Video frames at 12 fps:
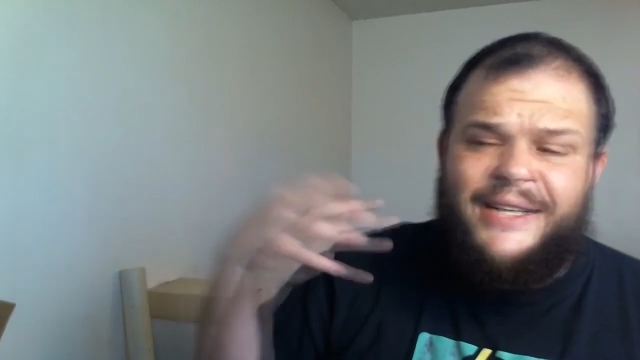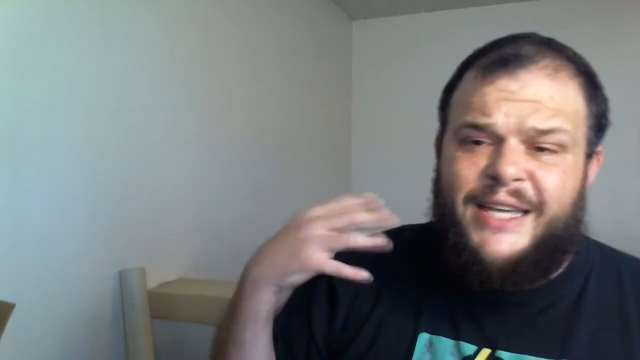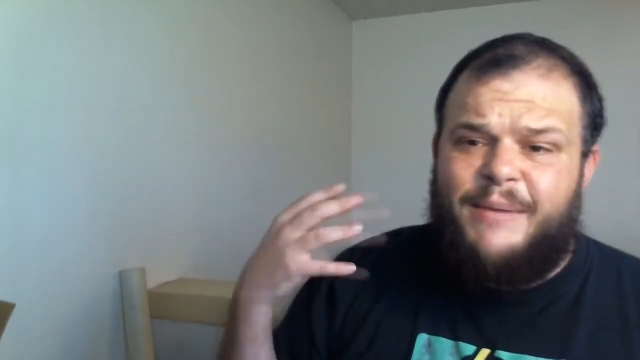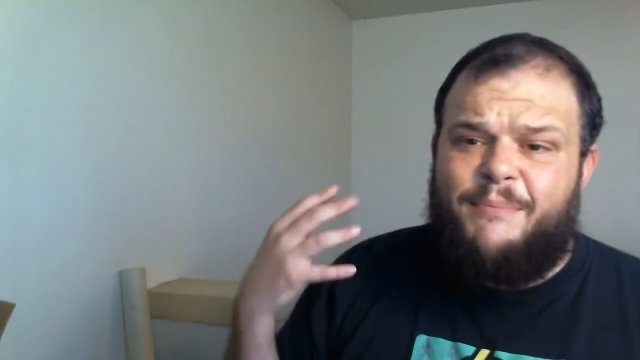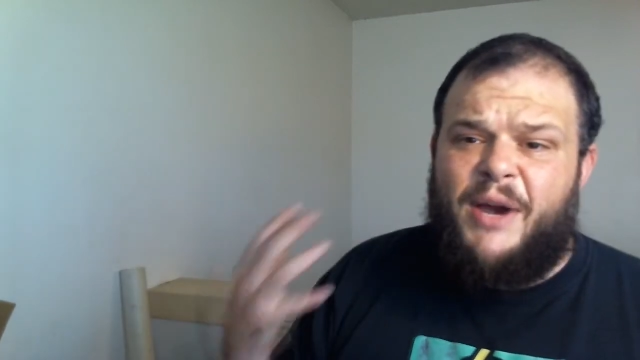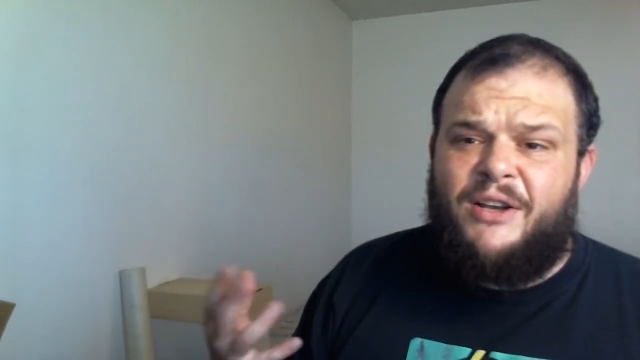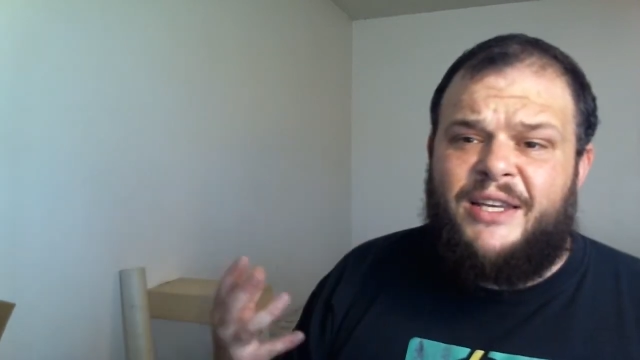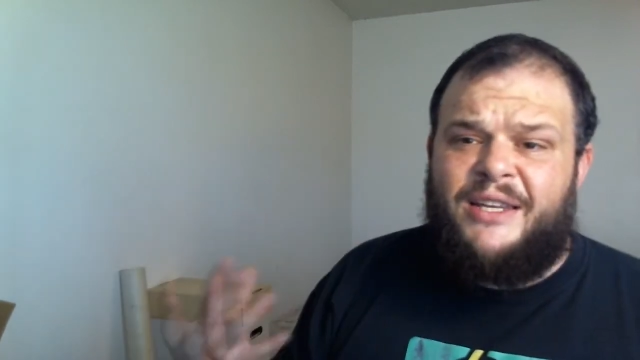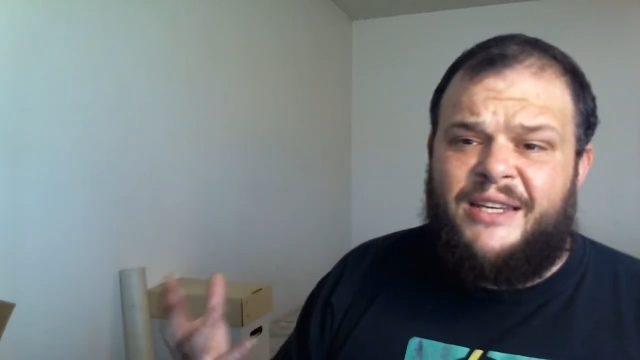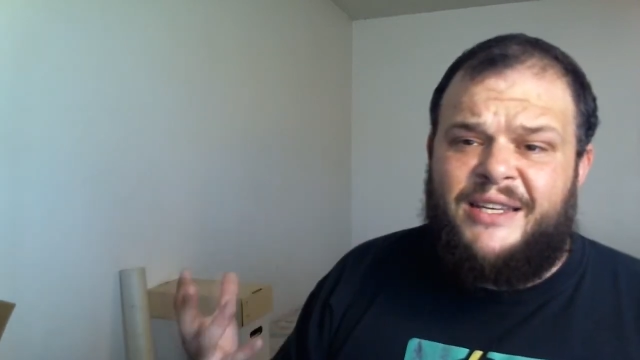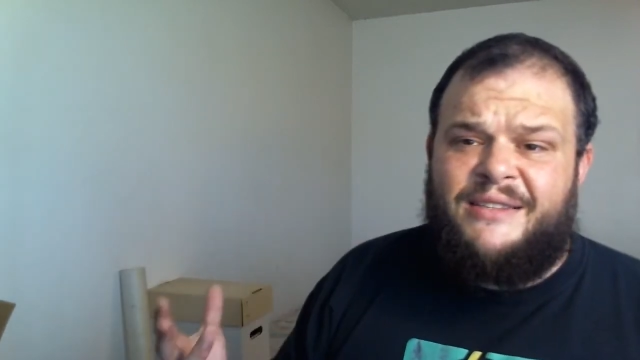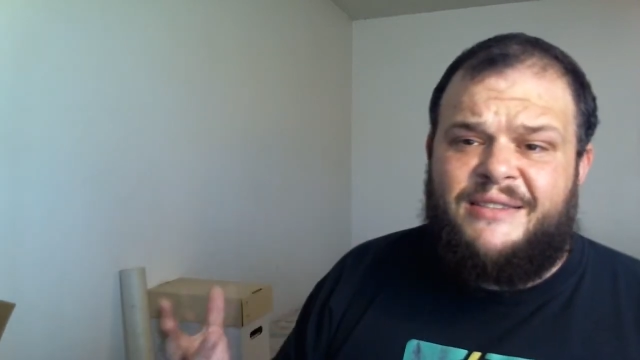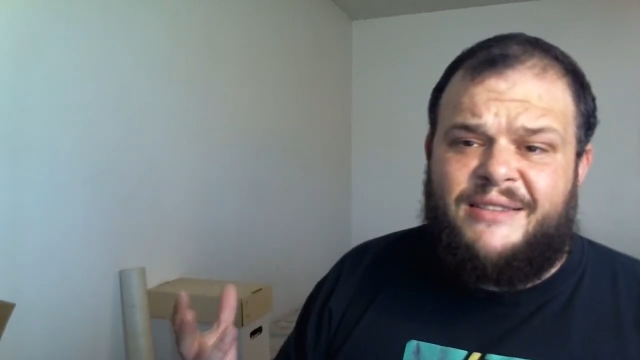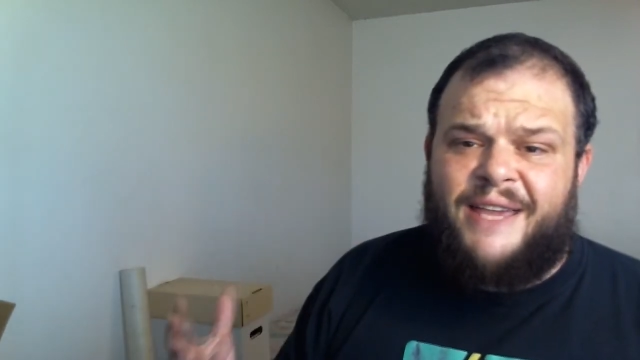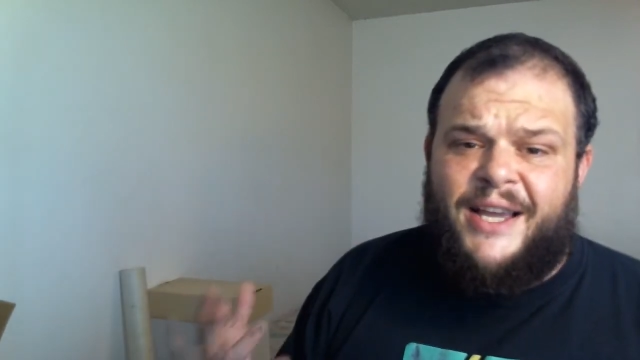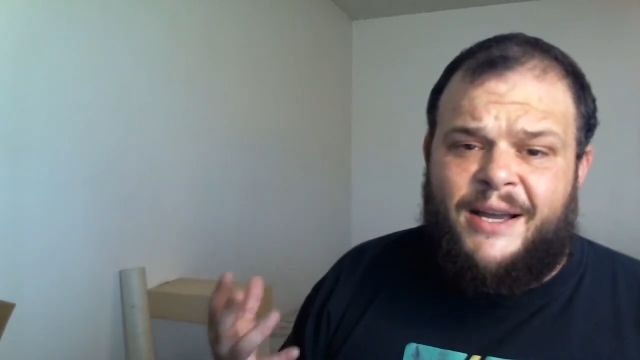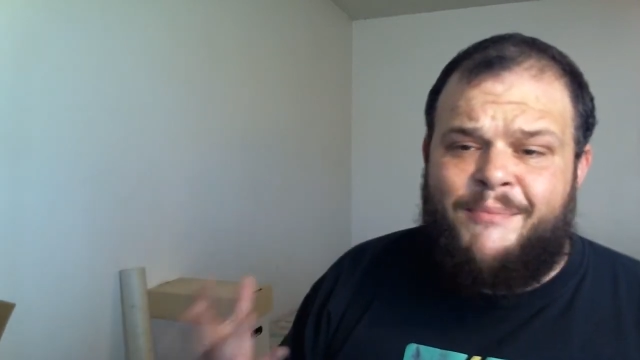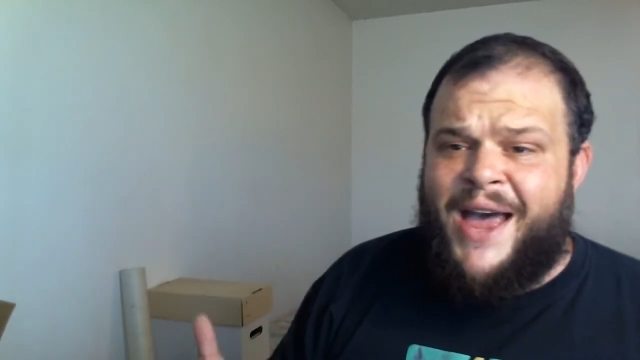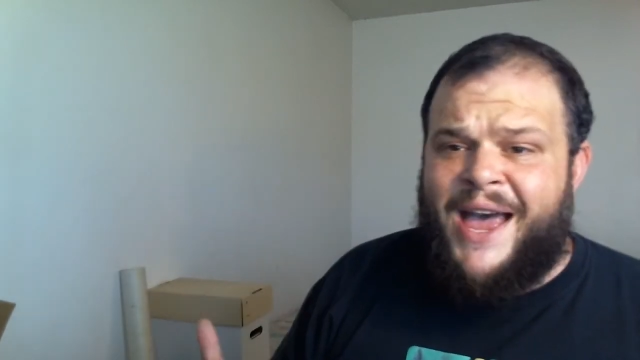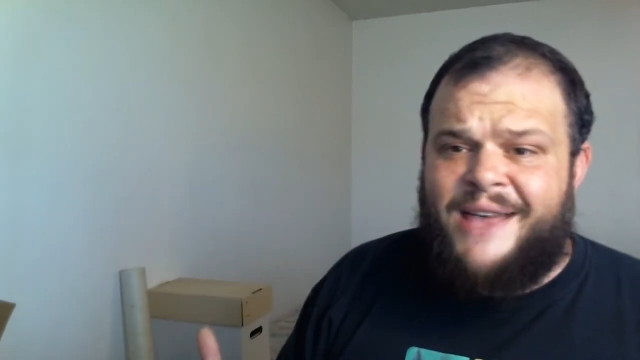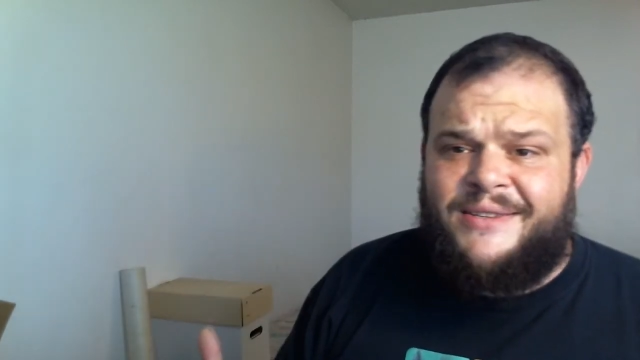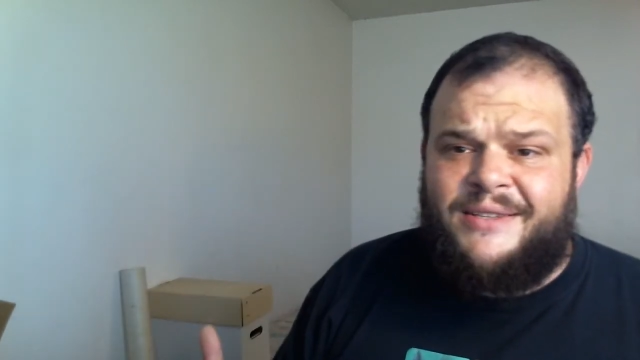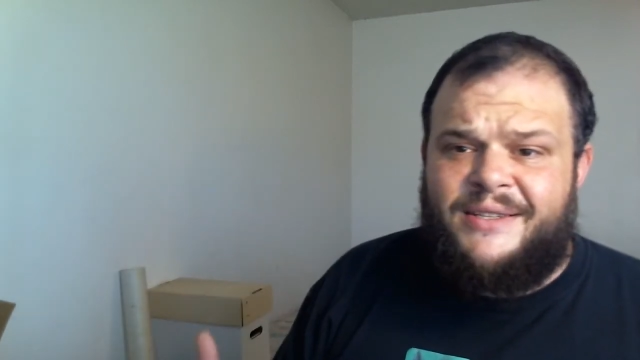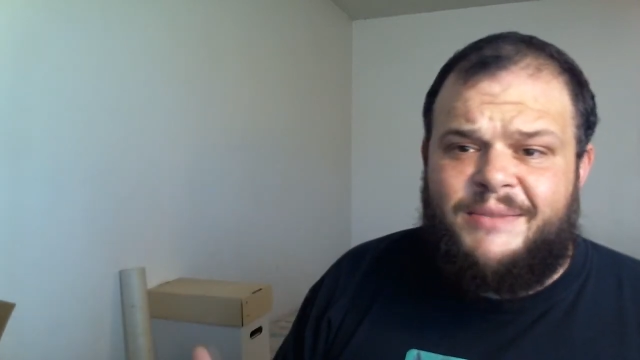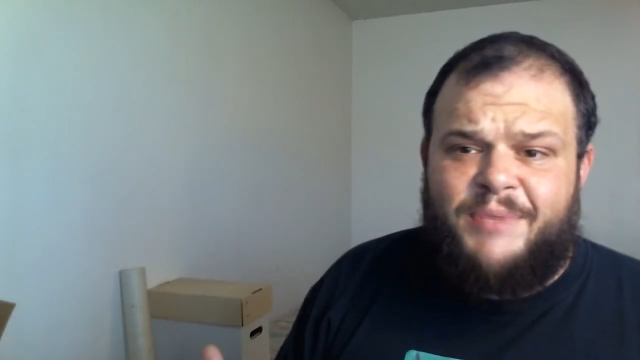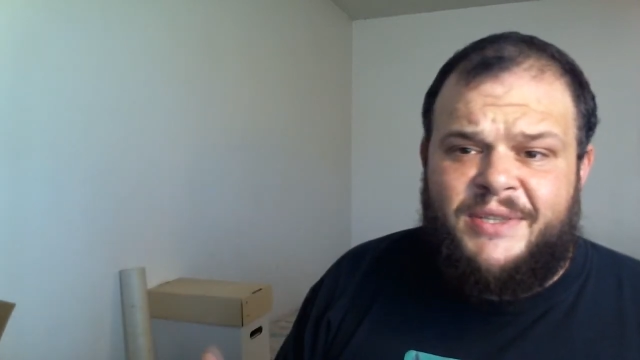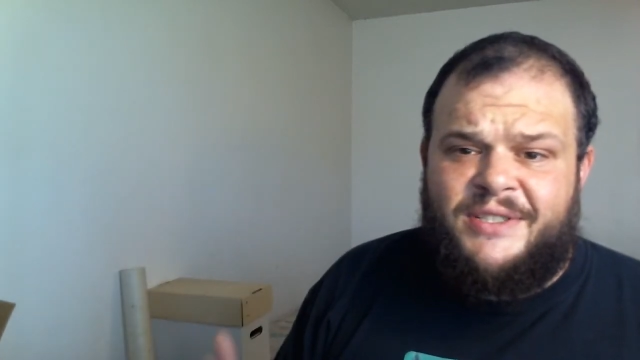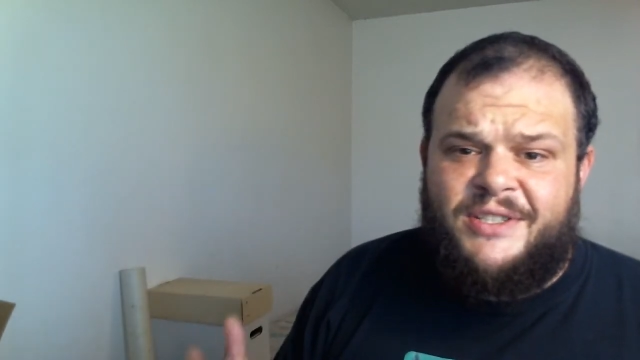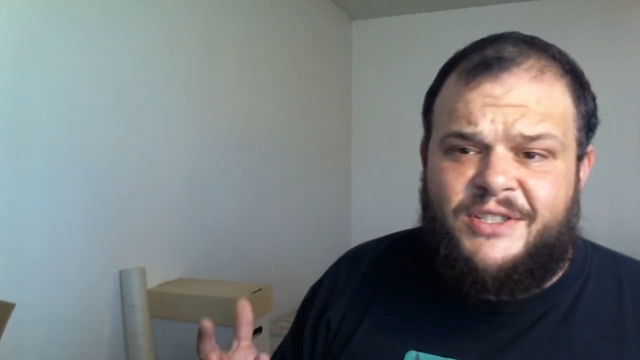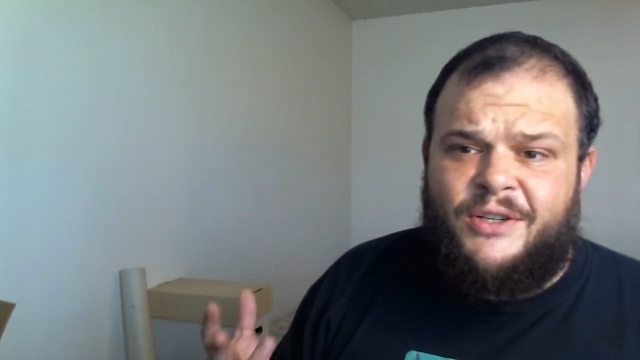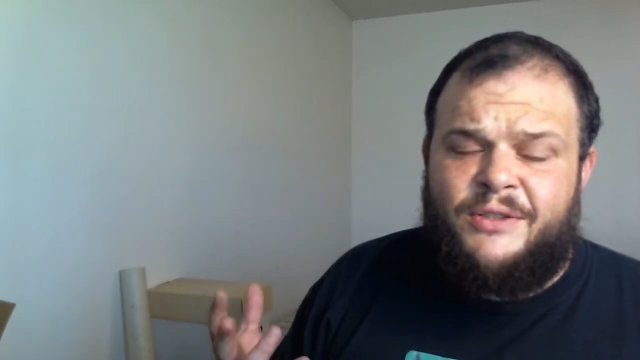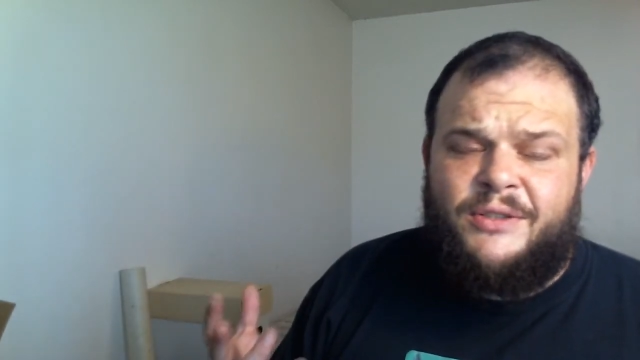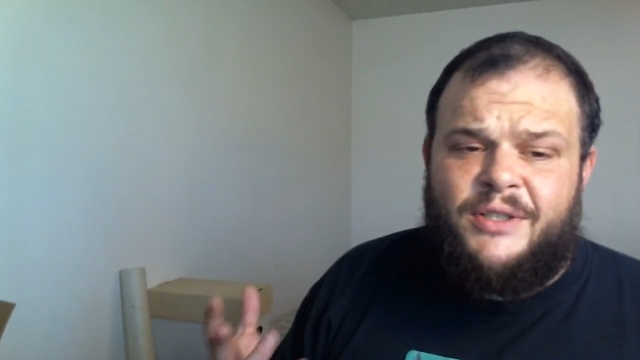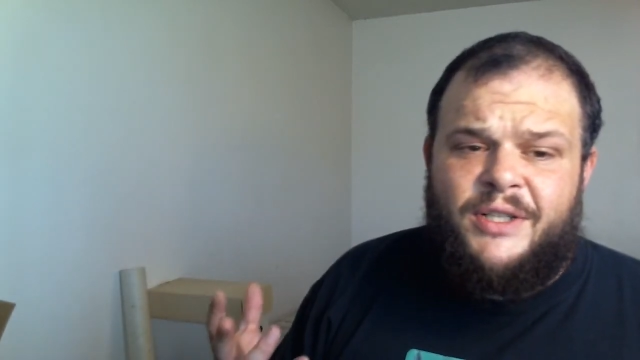he barely needs like a mask because he's so